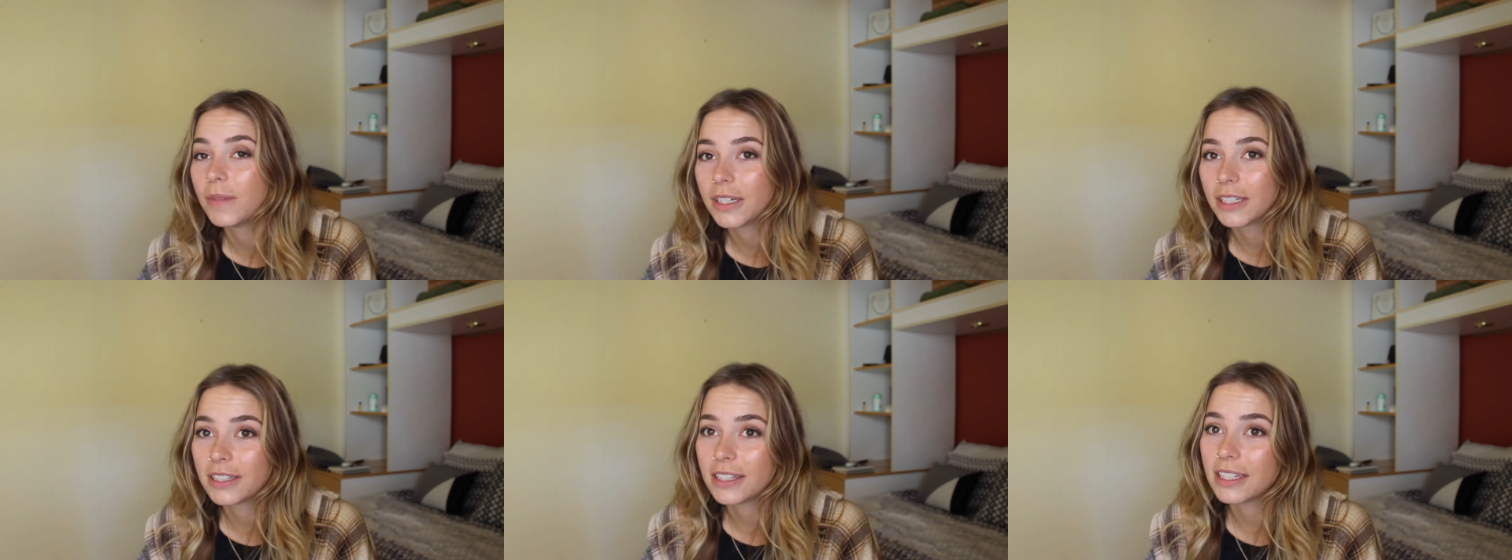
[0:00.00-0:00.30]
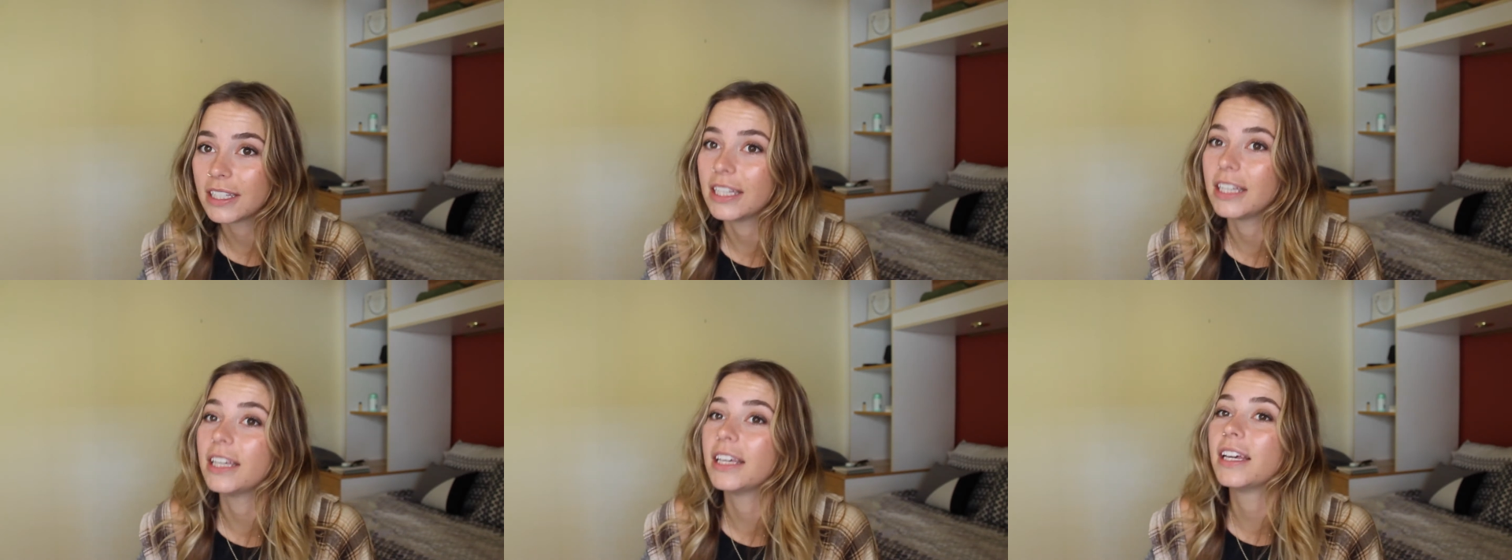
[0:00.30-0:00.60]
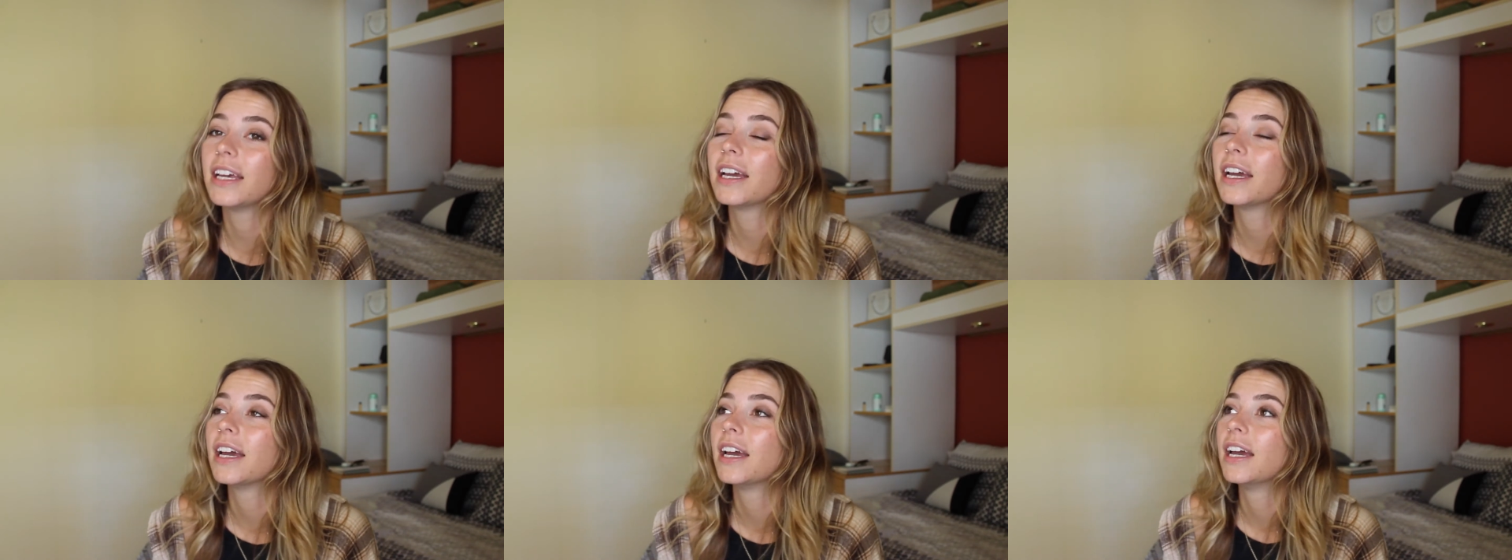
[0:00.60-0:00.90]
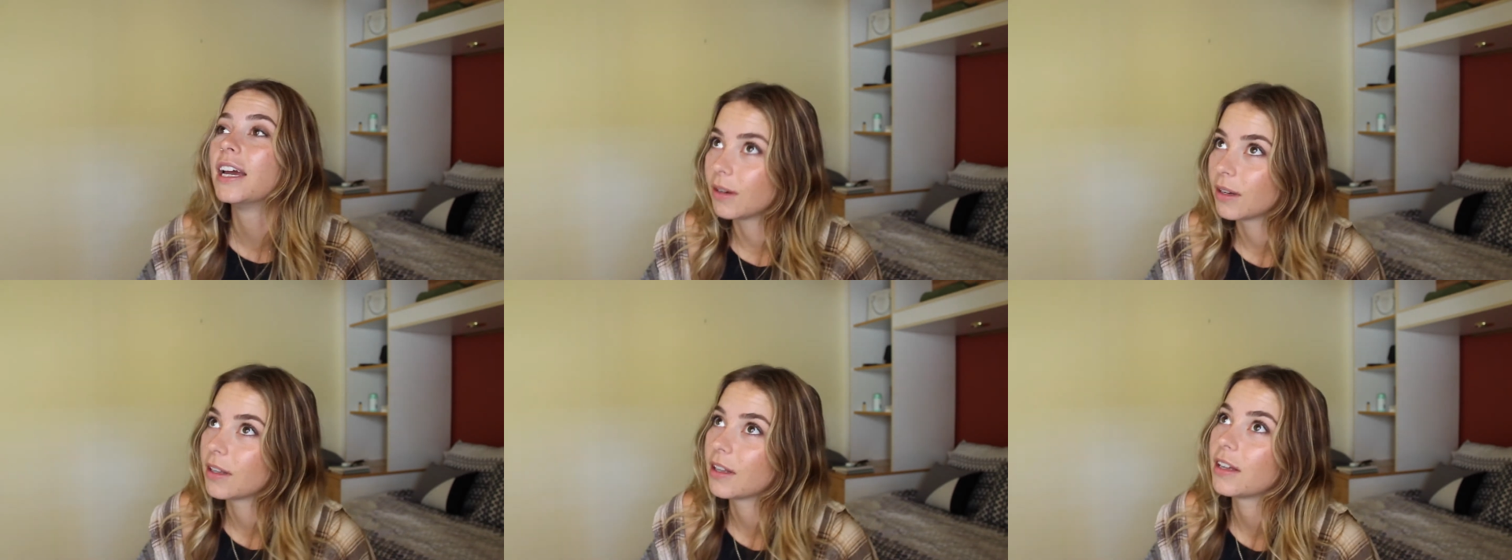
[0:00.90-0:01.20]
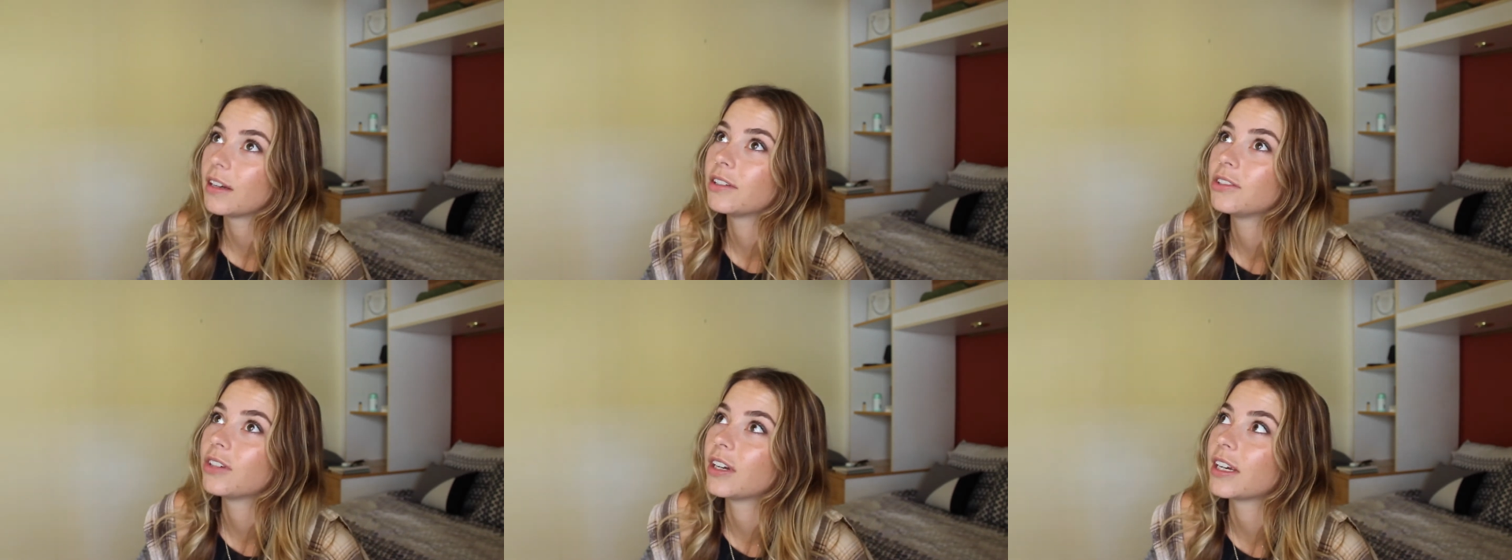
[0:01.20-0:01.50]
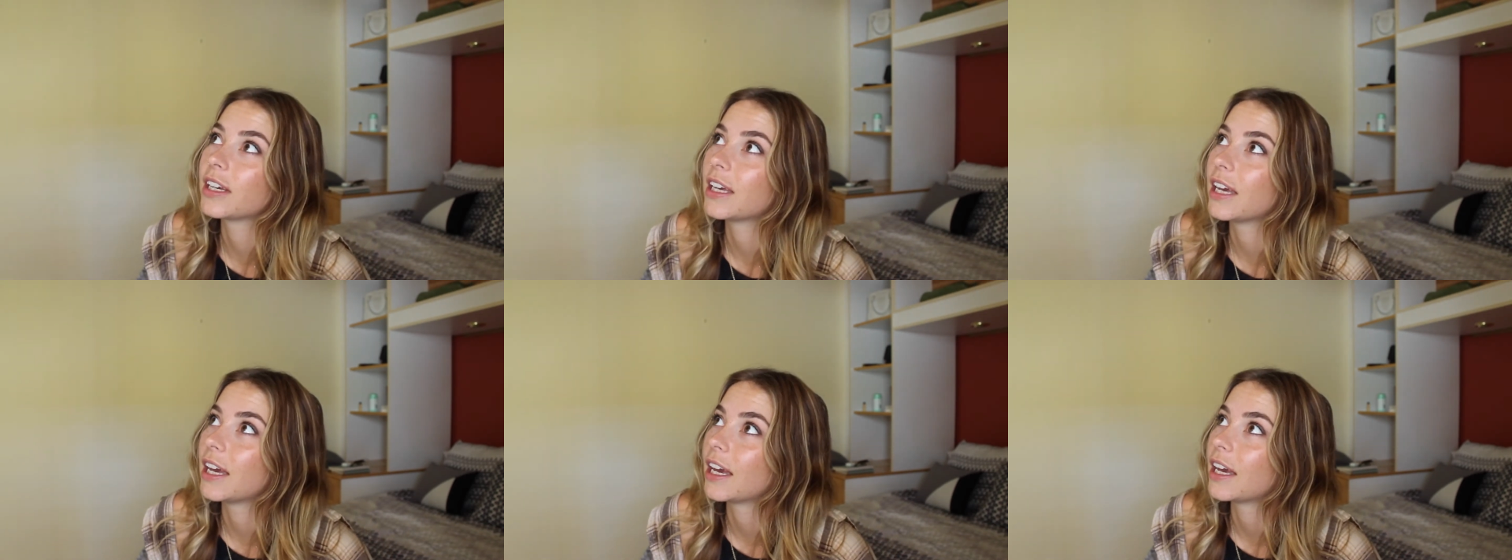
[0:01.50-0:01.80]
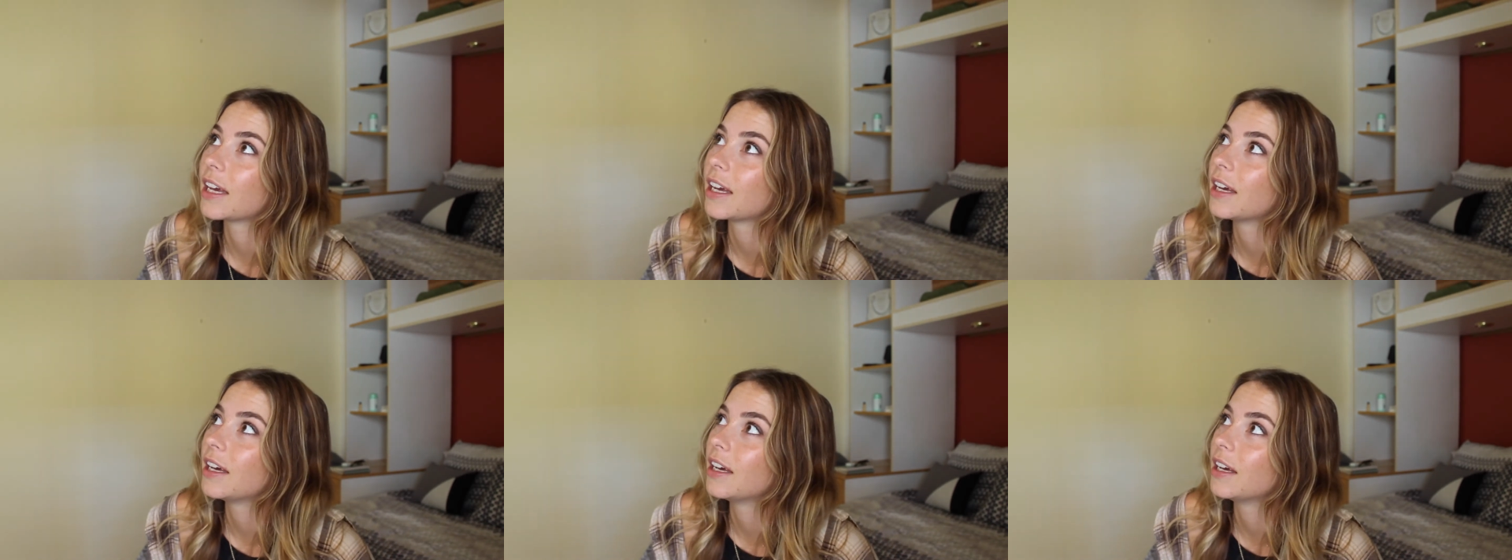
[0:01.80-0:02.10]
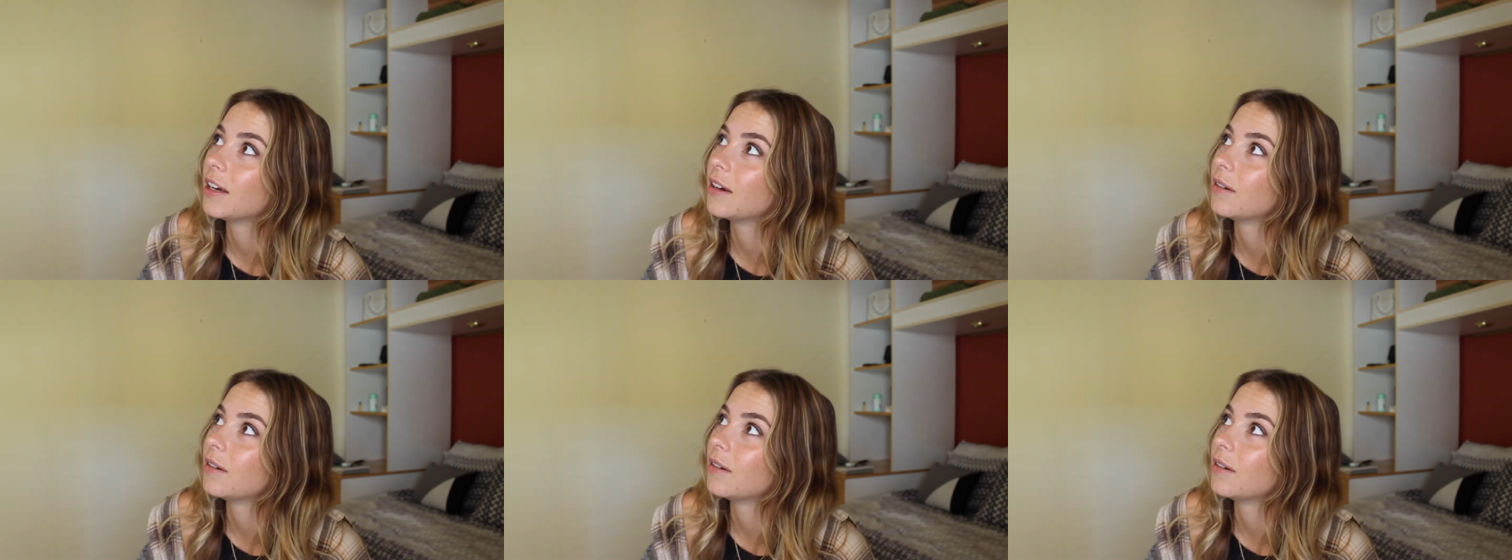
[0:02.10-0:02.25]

busy doing a lot of drinking,